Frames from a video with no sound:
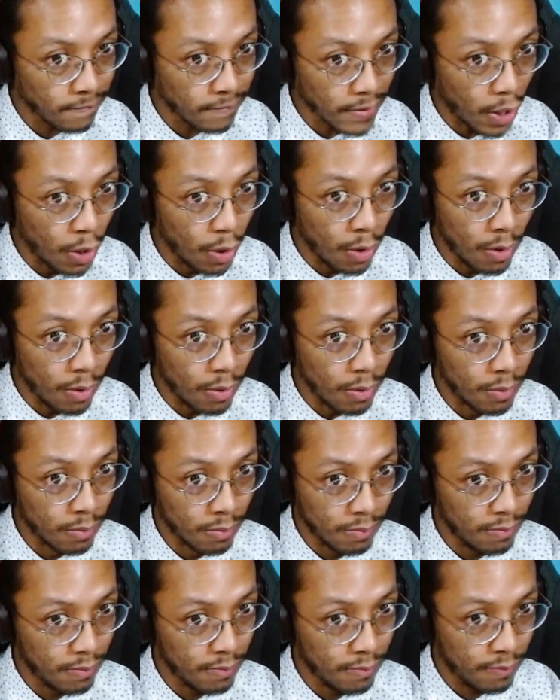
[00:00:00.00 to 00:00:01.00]
Oh!
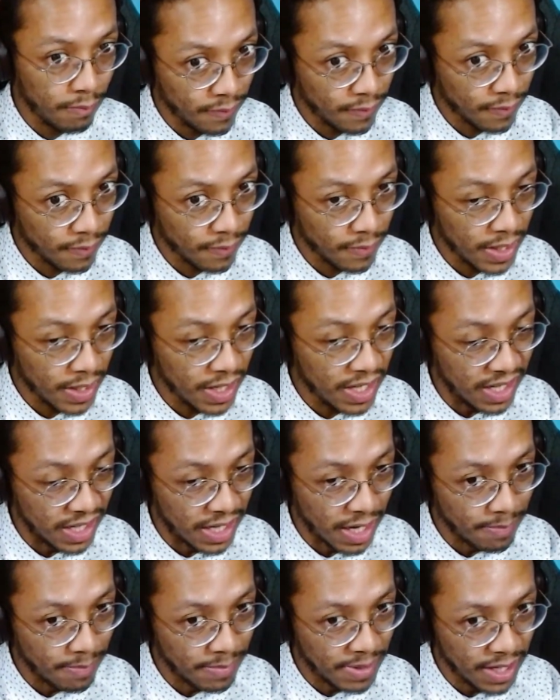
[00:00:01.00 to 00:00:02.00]
Is it
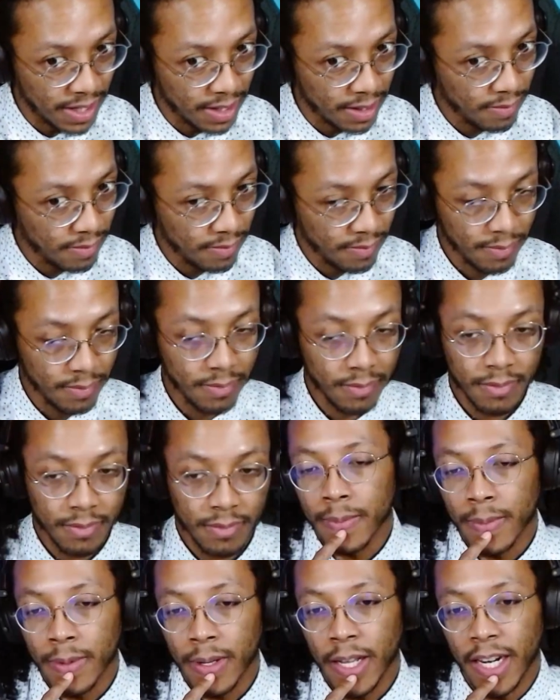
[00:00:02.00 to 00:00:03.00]
empty?
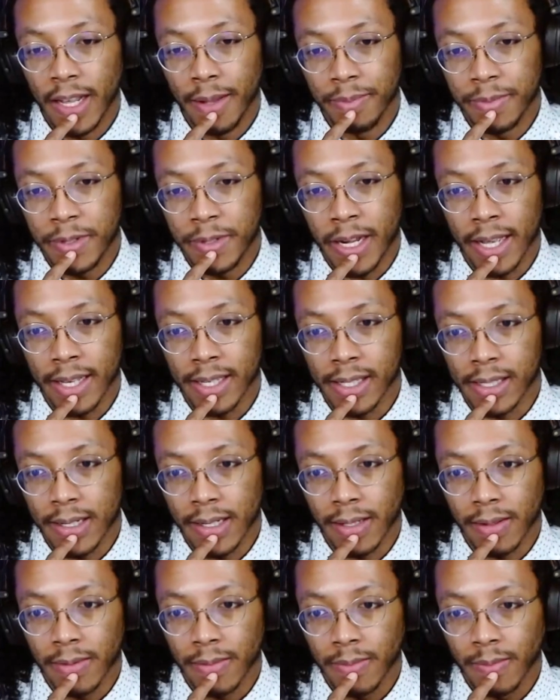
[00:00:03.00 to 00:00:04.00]
An empty
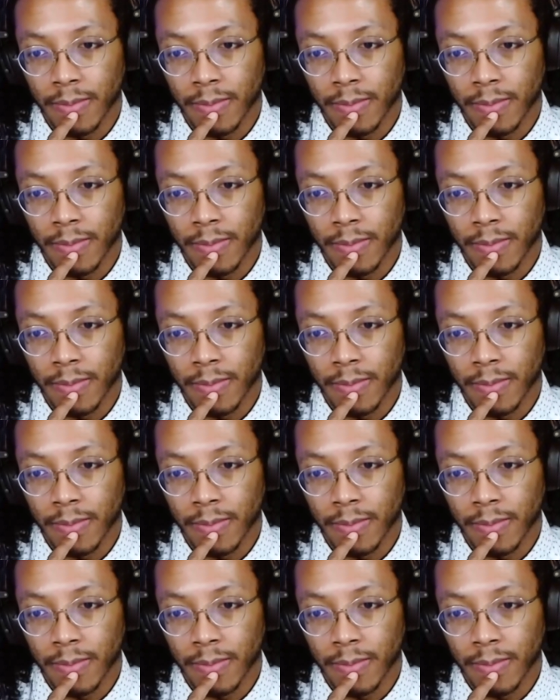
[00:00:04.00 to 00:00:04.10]
casket?